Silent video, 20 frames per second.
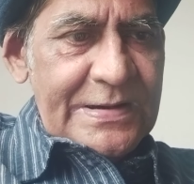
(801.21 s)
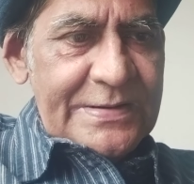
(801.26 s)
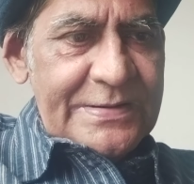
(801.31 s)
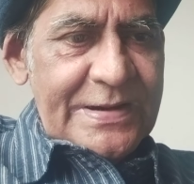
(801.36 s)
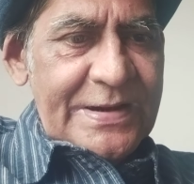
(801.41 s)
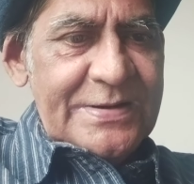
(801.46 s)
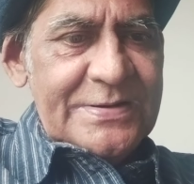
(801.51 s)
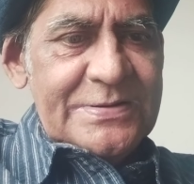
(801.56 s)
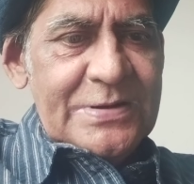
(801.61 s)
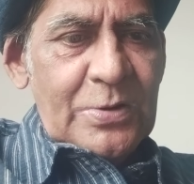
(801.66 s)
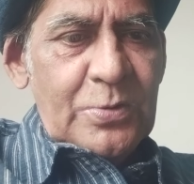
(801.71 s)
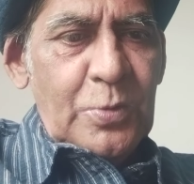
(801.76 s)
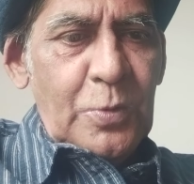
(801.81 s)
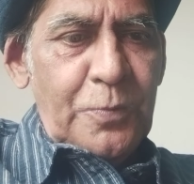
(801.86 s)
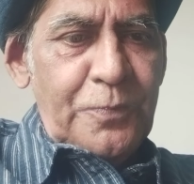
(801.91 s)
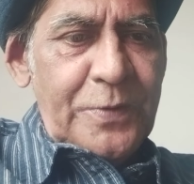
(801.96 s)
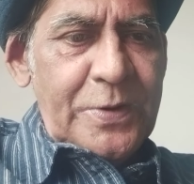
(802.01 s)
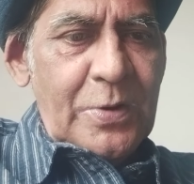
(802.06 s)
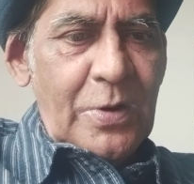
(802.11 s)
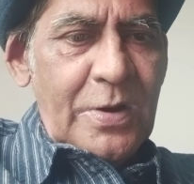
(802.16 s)
There is a
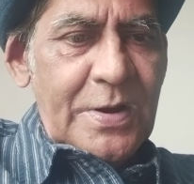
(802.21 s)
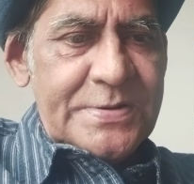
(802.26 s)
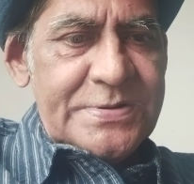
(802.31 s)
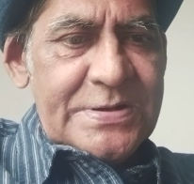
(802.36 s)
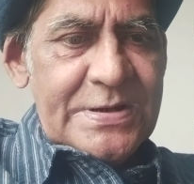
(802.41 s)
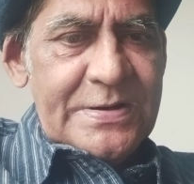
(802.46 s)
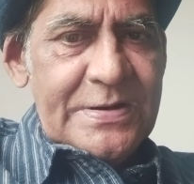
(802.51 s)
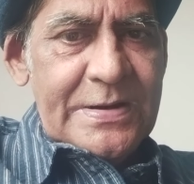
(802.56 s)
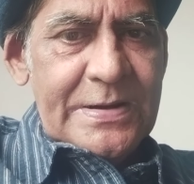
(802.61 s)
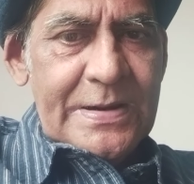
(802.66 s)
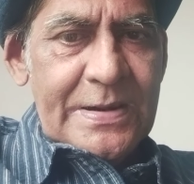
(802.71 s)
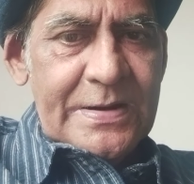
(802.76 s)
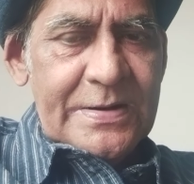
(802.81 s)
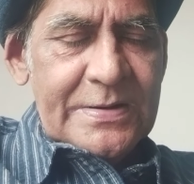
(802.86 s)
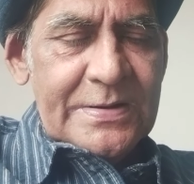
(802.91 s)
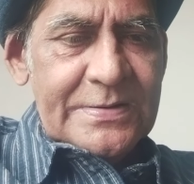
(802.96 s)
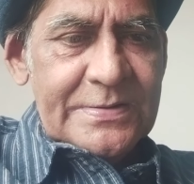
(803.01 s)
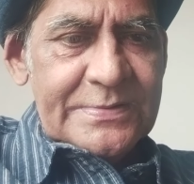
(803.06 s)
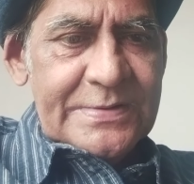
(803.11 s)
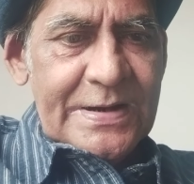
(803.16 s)
goofy horse in here
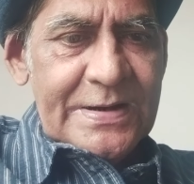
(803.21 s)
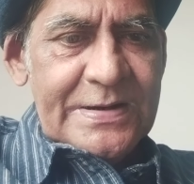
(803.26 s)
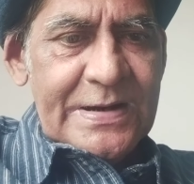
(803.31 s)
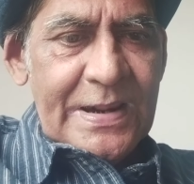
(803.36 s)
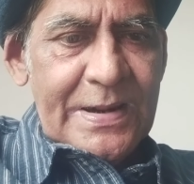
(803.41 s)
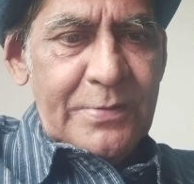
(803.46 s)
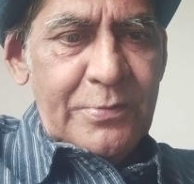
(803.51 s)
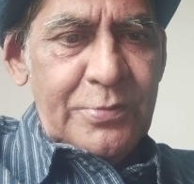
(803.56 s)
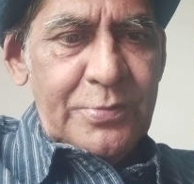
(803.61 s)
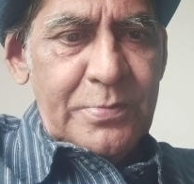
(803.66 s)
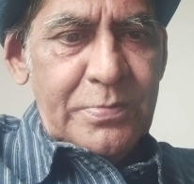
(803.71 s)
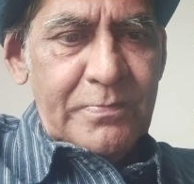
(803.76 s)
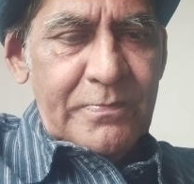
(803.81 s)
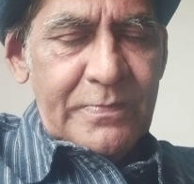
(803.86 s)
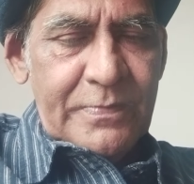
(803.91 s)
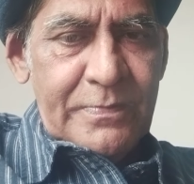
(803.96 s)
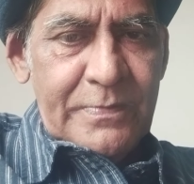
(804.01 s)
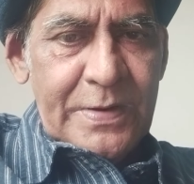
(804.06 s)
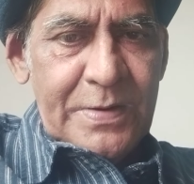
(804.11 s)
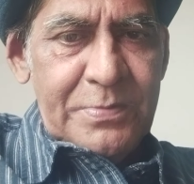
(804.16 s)
that I would
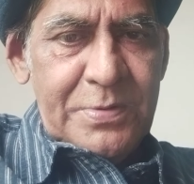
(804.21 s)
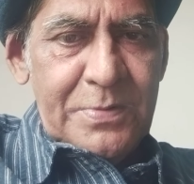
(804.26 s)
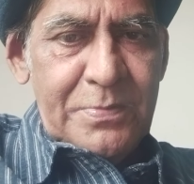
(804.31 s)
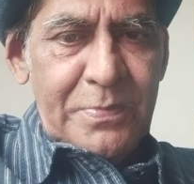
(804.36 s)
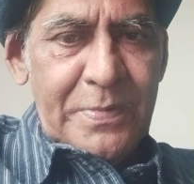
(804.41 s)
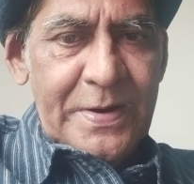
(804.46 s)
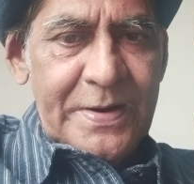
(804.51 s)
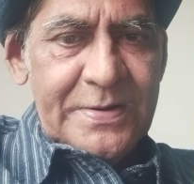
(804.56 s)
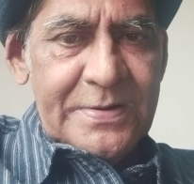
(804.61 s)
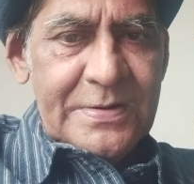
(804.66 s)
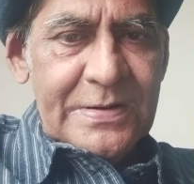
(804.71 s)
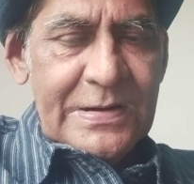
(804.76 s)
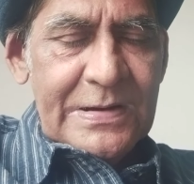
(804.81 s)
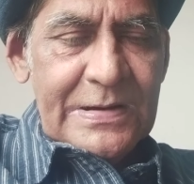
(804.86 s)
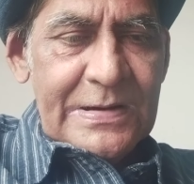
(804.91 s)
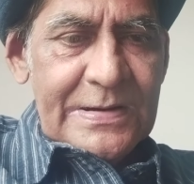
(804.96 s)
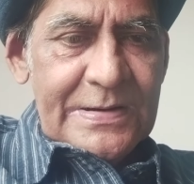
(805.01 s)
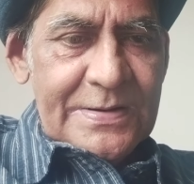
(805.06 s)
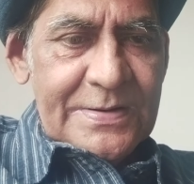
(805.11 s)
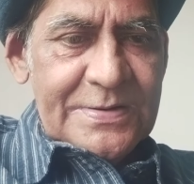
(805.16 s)
maybe bet.
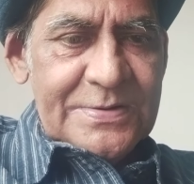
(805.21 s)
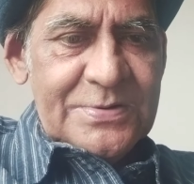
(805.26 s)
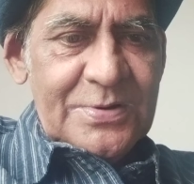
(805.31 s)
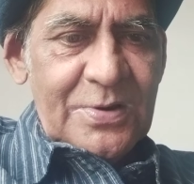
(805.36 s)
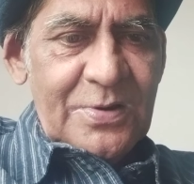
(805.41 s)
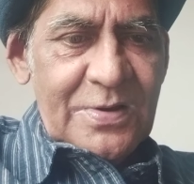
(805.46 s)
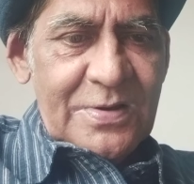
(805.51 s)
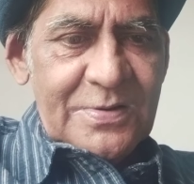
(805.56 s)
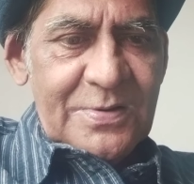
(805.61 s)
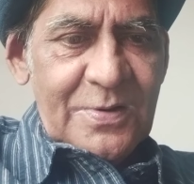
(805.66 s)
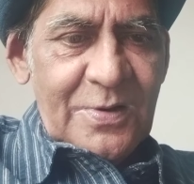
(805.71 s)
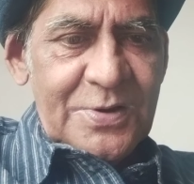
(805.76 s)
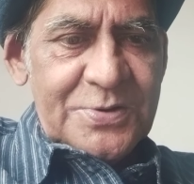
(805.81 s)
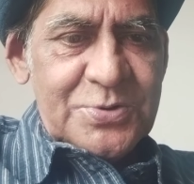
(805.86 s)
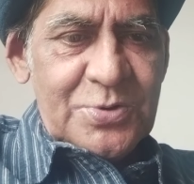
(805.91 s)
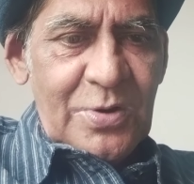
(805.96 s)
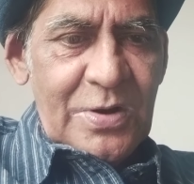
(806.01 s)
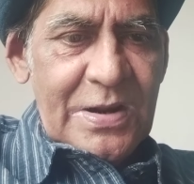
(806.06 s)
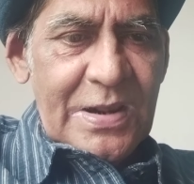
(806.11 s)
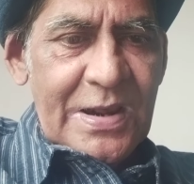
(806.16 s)
It's a horse
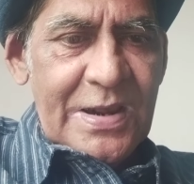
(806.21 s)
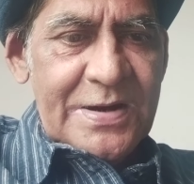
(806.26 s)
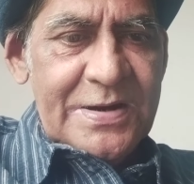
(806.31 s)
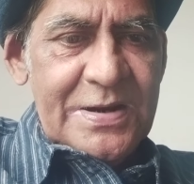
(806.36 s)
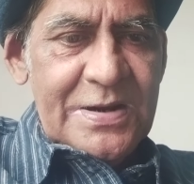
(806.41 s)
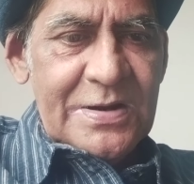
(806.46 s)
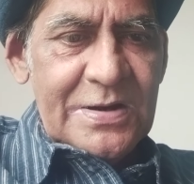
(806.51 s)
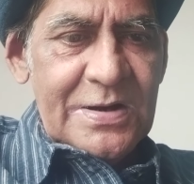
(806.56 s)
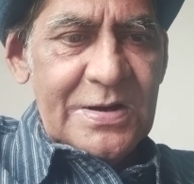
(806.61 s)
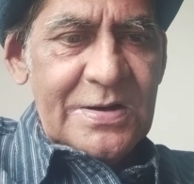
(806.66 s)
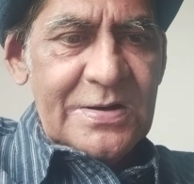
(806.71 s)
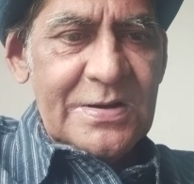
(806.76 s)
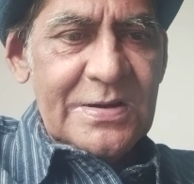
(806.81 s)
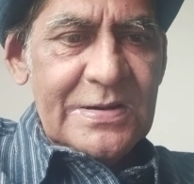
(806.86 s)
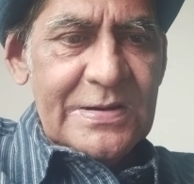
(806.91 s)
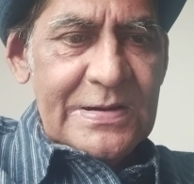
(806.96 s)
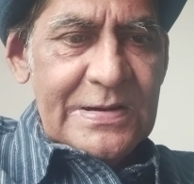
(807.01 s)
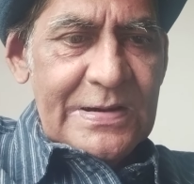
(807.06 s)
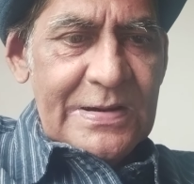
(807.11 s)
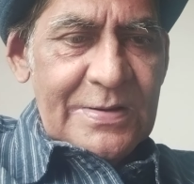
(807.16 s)
called Honey Girl.
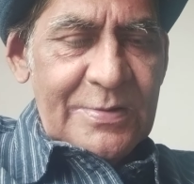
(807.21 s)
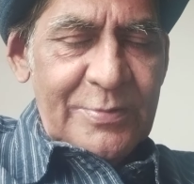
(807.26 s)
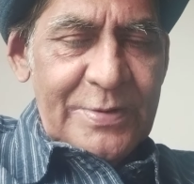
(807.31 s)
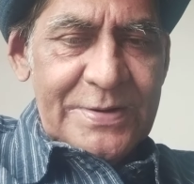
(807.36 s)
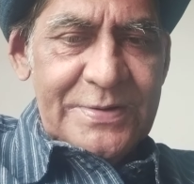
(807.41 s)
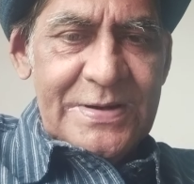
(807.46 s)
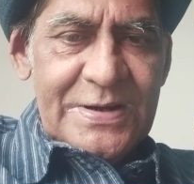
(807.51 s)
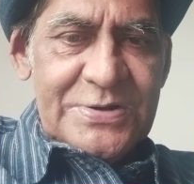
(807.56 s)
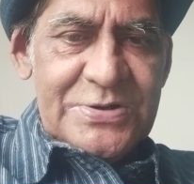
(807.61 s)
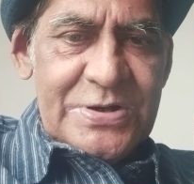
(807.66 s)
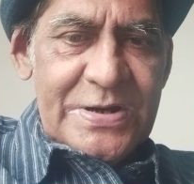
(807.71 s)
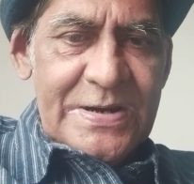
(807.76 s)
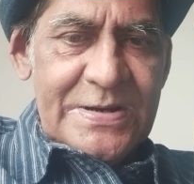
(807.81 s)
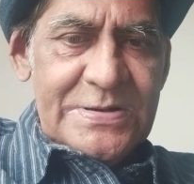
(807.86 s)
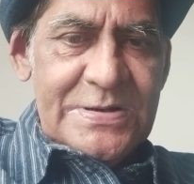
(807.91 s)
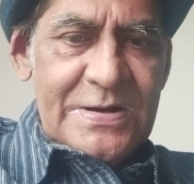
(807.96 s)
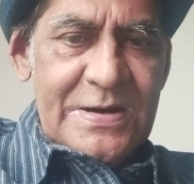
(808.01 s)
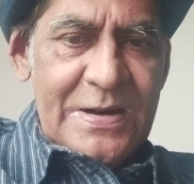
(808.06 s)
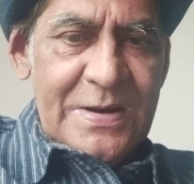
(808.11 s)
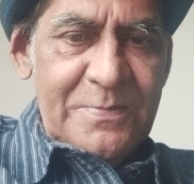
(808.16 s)
When they
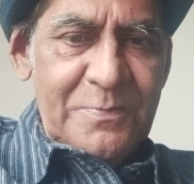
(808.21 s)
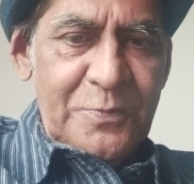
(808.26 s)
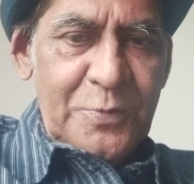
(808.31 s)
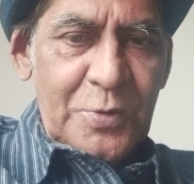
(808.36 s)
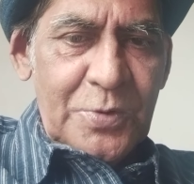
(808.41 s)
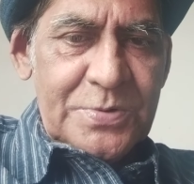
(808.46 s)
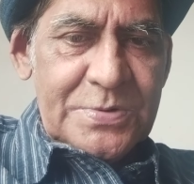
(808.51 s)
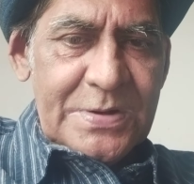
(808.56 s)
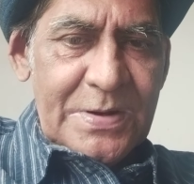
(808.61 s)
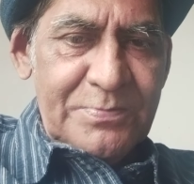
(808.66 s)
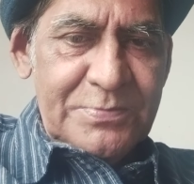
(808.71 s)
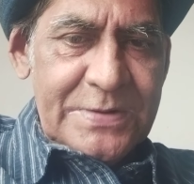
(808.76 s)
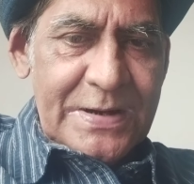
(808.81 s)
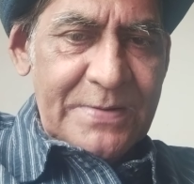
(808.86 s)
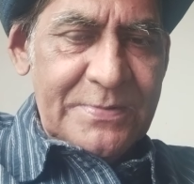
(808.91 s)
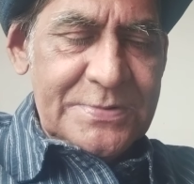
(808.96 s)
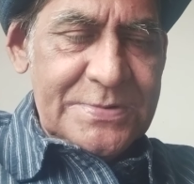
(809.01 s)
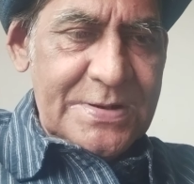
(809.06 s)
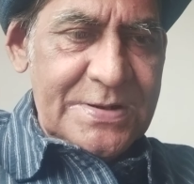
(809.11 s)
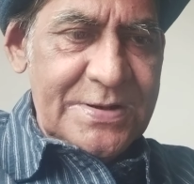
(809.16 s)
change name, folks,
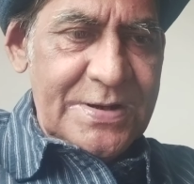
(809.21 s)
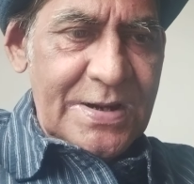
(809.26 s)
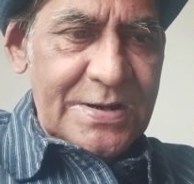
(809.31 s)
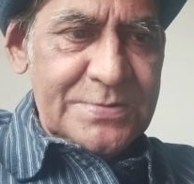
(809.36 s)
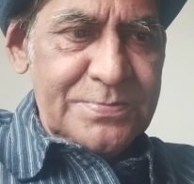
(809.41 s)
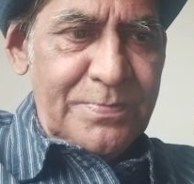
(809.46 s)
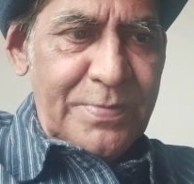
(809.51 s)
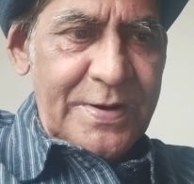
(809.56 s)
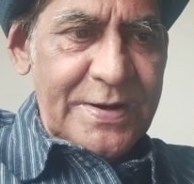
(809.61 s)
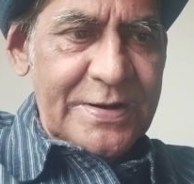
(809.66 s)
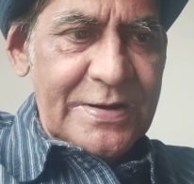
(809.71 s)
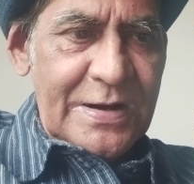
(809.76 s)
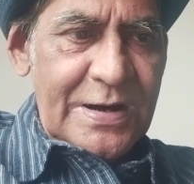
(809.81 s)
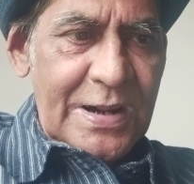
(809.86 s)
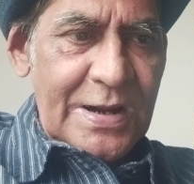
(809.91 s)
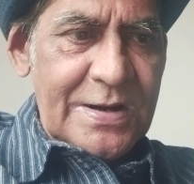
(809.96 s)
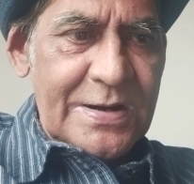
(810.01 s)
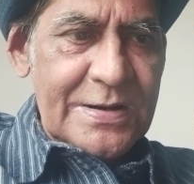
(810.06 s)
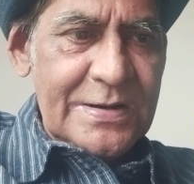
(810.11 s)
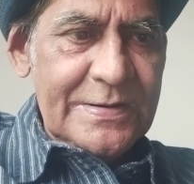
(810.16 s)
sometimes it does bring luck.